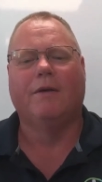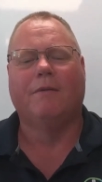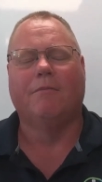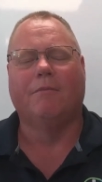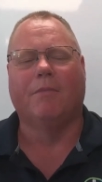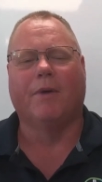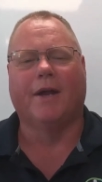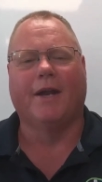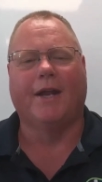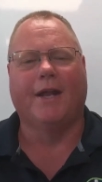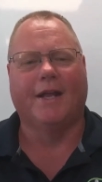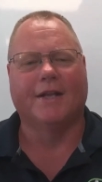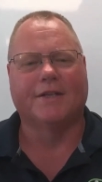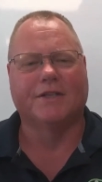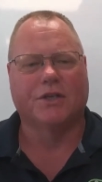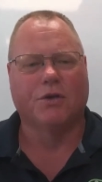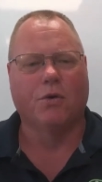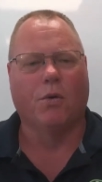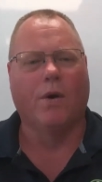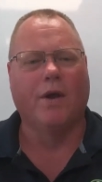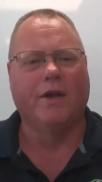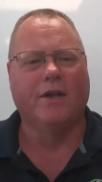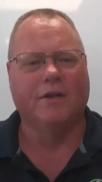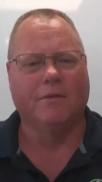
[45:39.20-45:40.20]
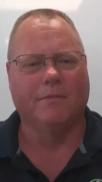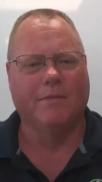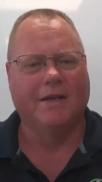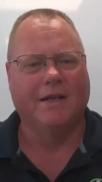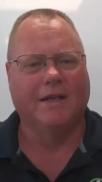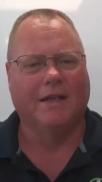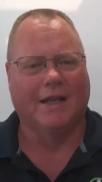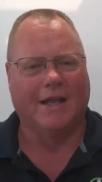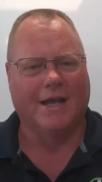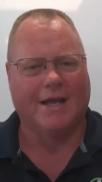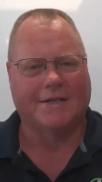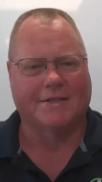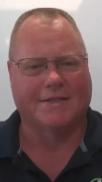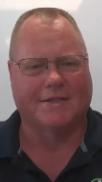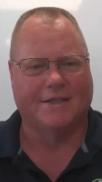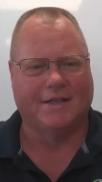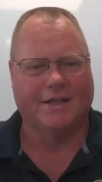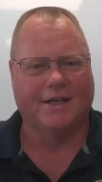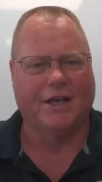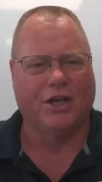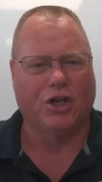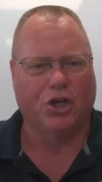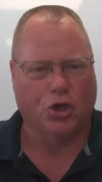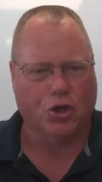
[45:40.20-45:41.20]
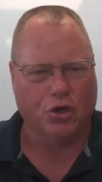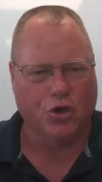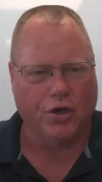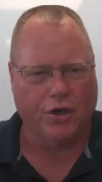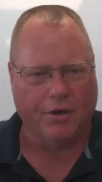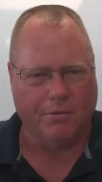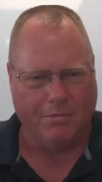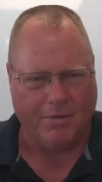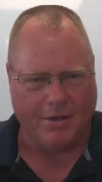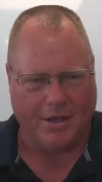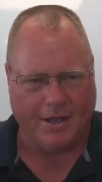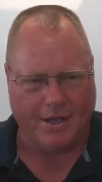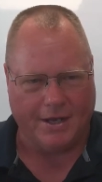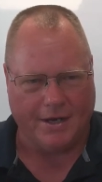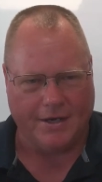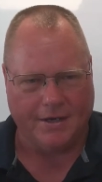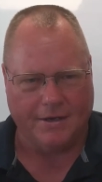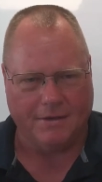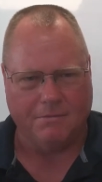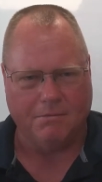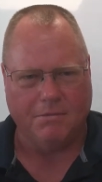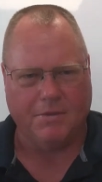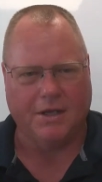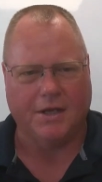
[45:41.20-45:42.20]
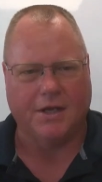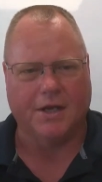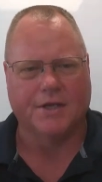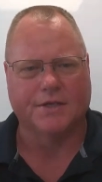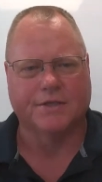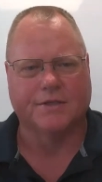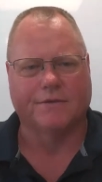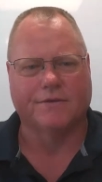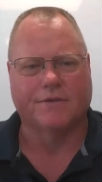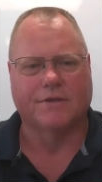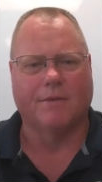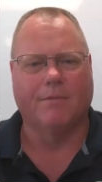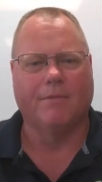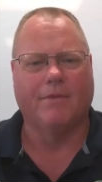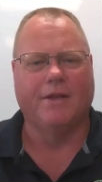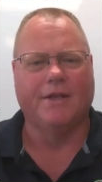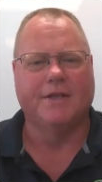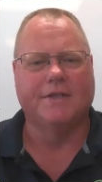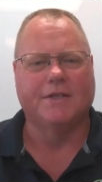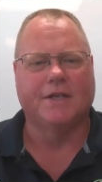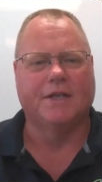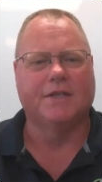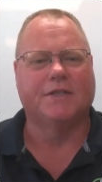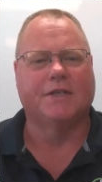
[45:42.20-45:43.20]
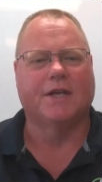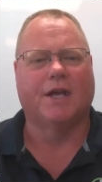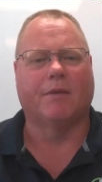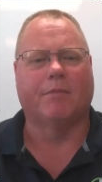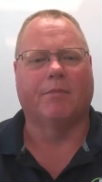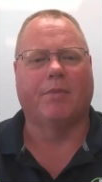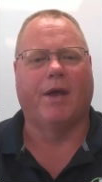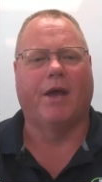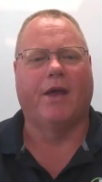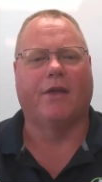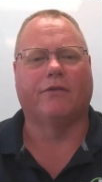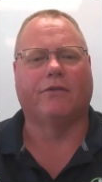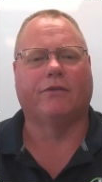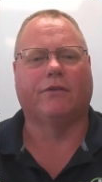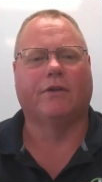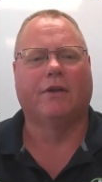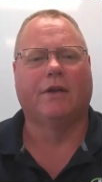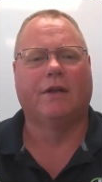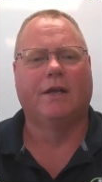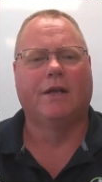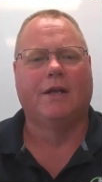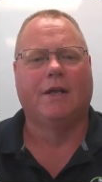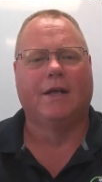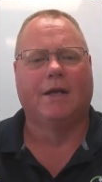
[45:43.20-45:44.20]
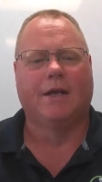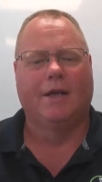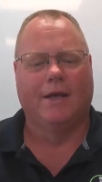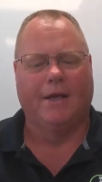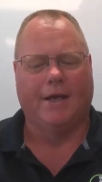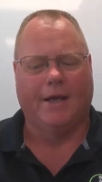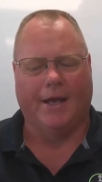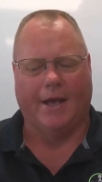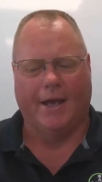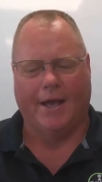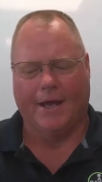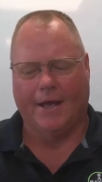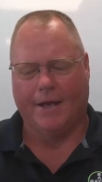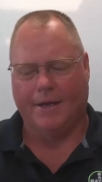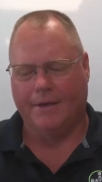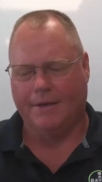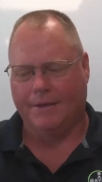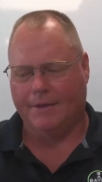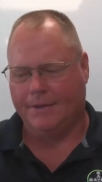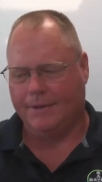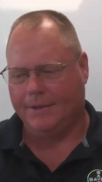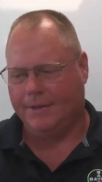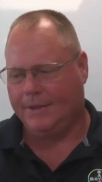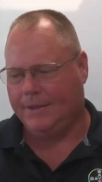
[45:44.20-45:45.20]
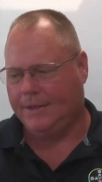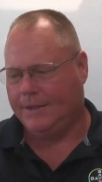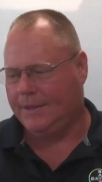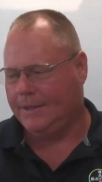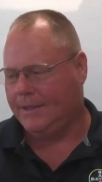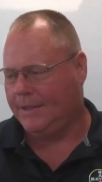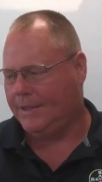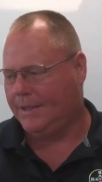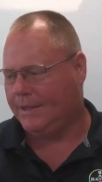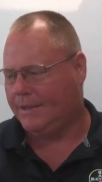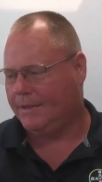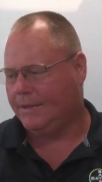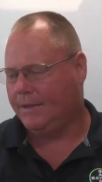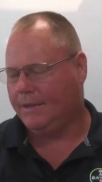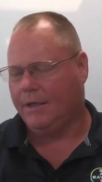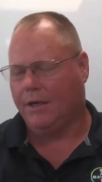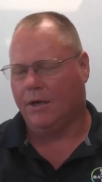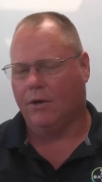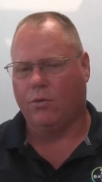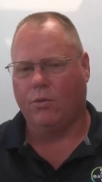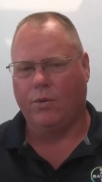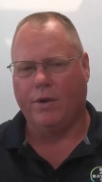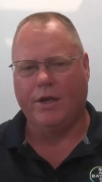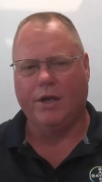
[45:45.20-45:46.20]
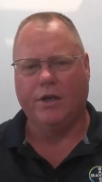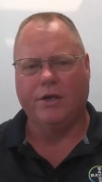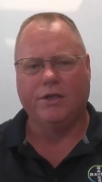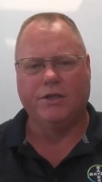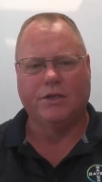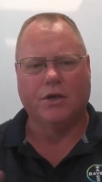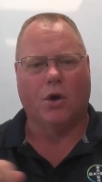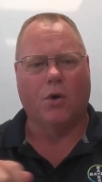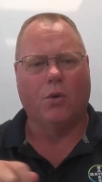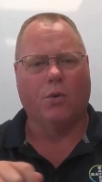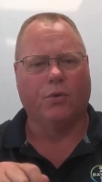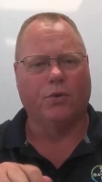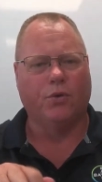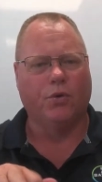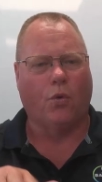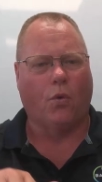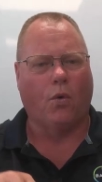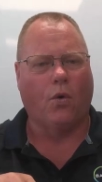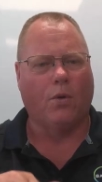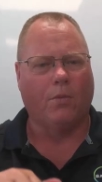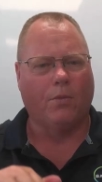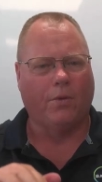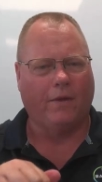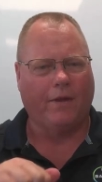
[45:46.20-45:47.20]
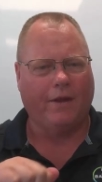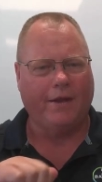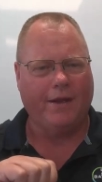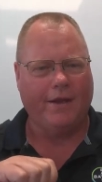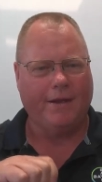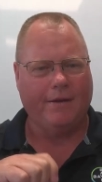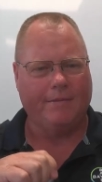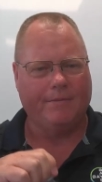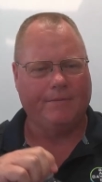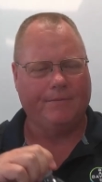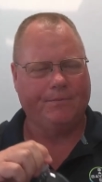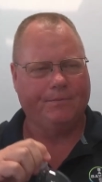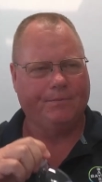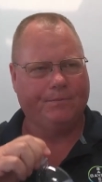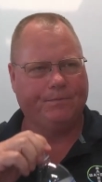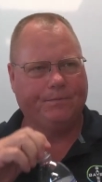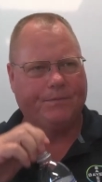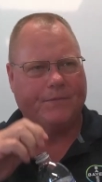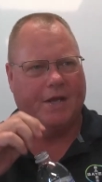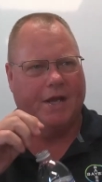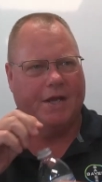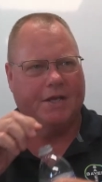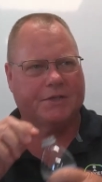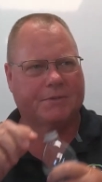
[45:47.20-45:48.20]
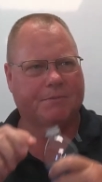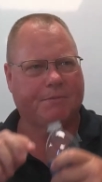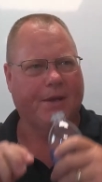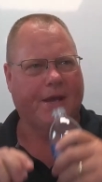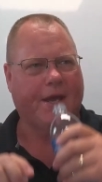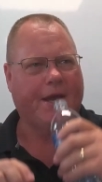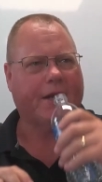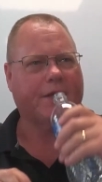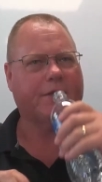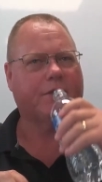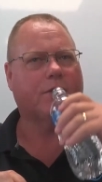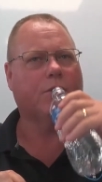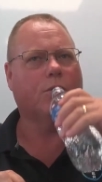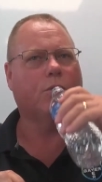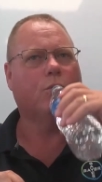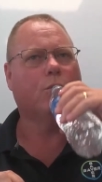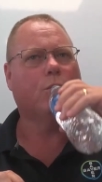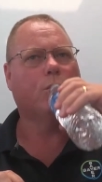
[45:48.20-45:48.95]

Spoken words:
but it's going to be less than it could have been because of some of these insect pests. And, you know, we don't normally expect